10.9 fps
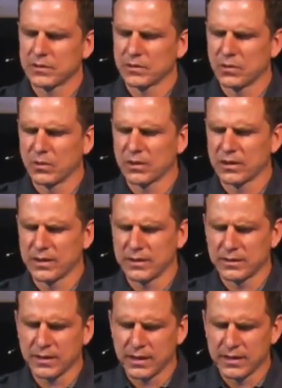The goal,
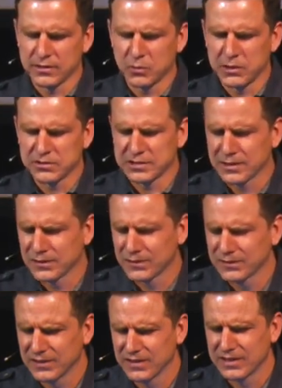God, as we said
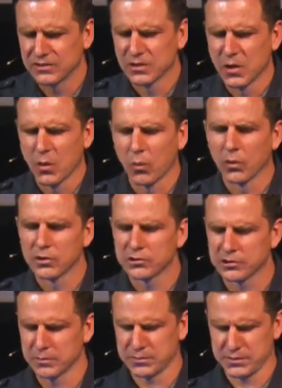earlier, is worship.